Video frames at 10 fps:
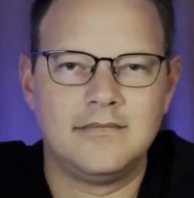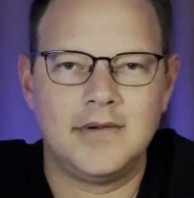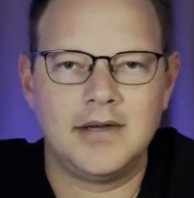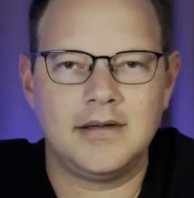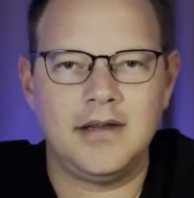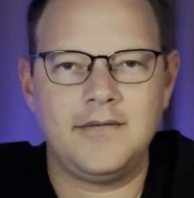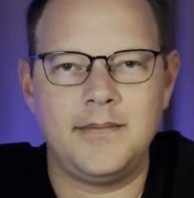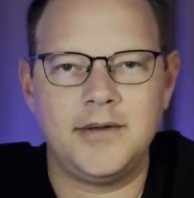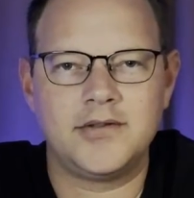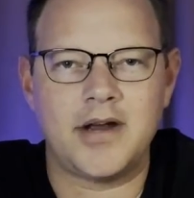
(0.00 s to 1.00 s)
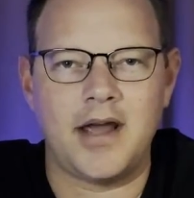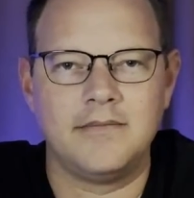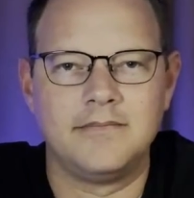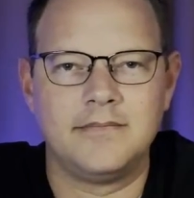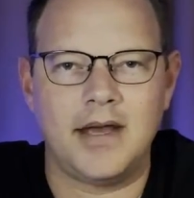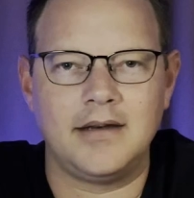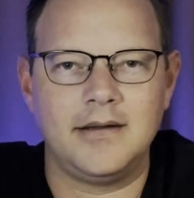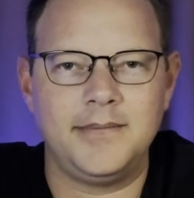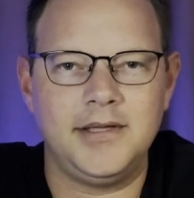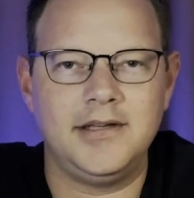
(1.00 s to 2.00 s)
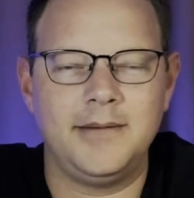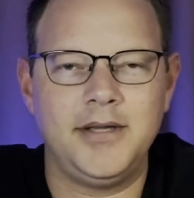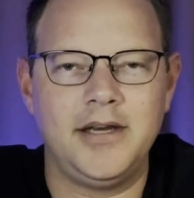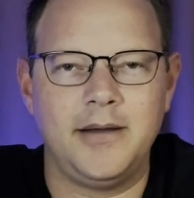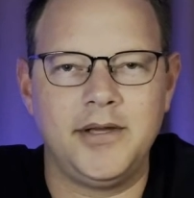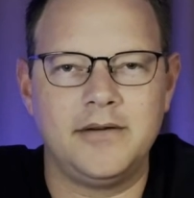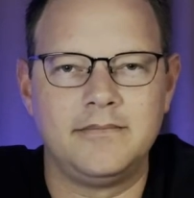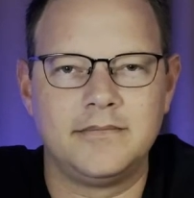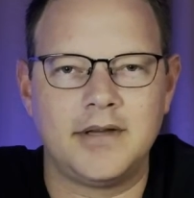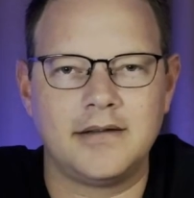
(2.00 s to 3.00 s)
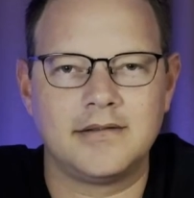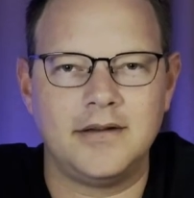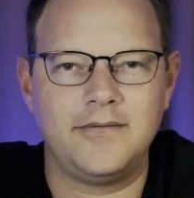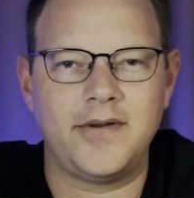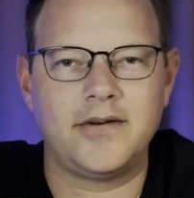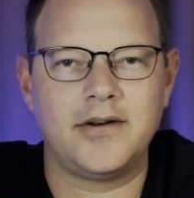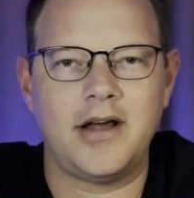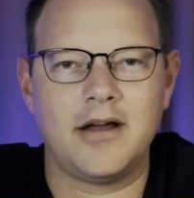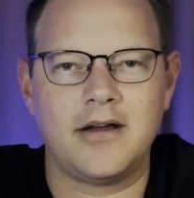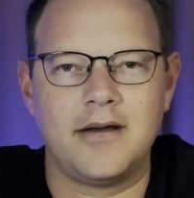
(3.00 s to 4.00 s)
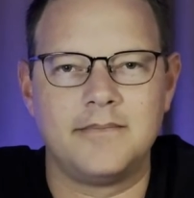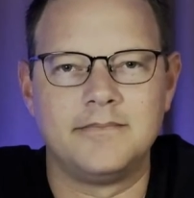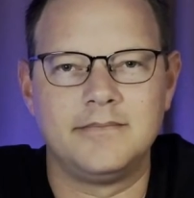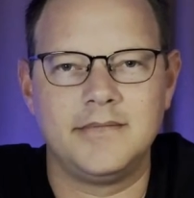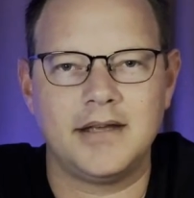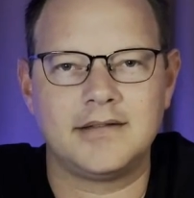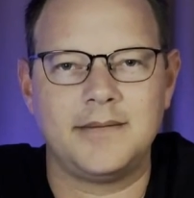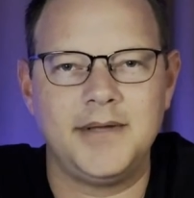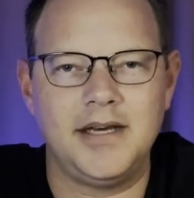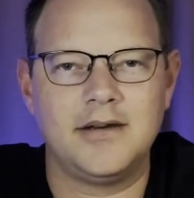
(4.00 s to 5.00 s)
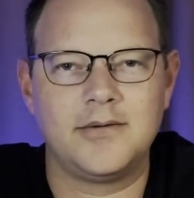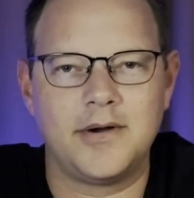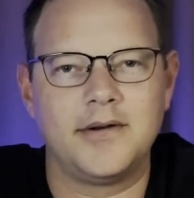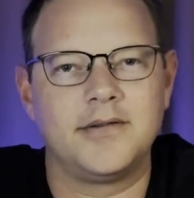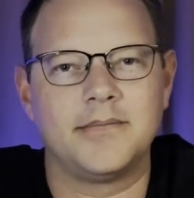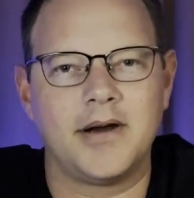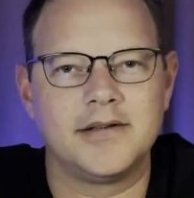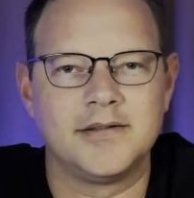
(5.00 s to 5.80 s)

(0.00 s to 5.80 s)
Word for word: Give them a try at www.sunfounder.com next time you need to order some parts.